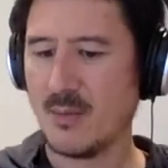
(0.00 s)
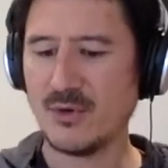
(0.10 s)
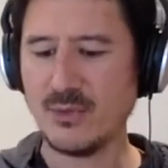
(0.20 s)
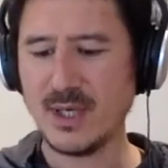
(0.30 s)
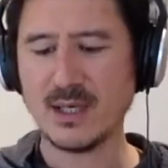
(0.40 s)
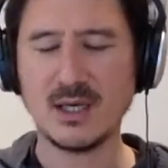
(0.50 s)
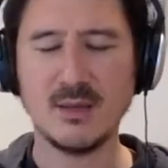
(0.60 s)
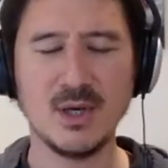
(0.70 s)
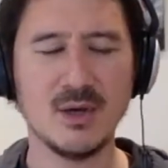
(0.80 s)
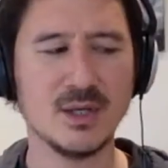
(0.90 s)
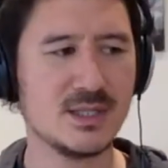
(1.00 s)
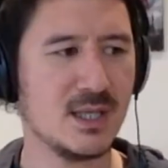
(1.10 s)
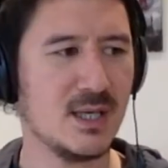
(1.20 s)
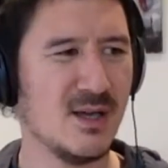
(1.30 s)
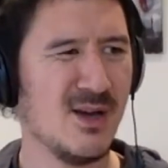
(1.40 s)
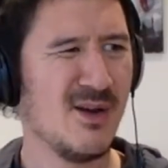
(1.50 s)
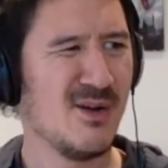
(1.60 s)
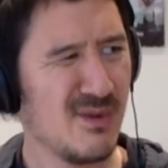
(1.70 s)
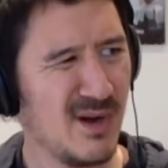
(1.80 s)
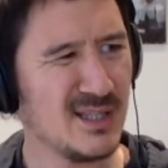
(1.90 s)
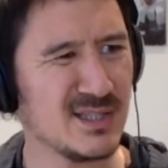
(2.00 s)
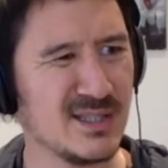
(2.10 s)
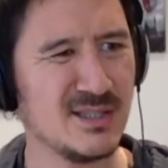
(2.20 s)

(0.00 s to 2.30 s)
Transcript: But if we then come along and say, well, actually,